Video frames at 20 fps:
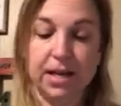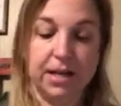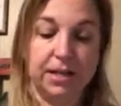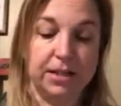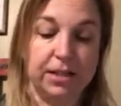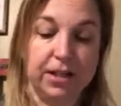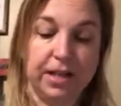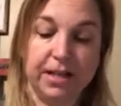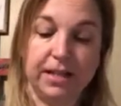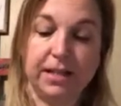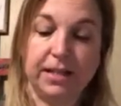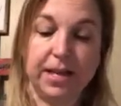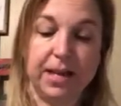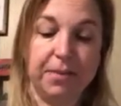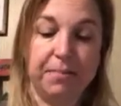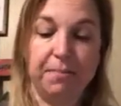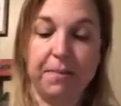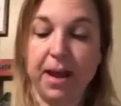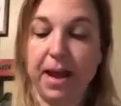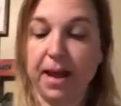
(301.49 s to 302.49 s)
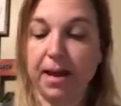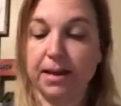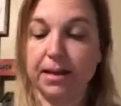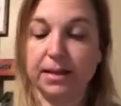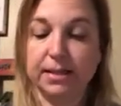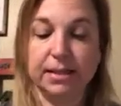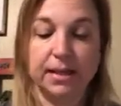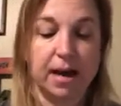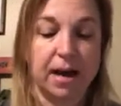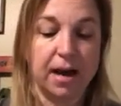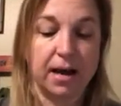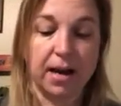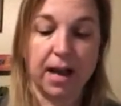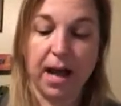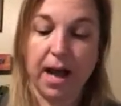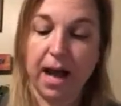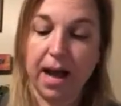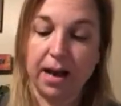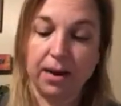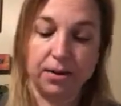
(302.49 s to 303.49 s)
So he said a man, a dock, a
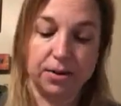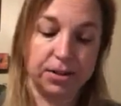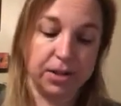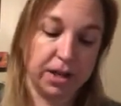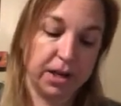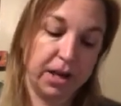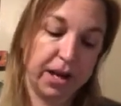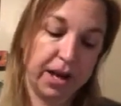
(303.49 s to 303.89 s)
house, a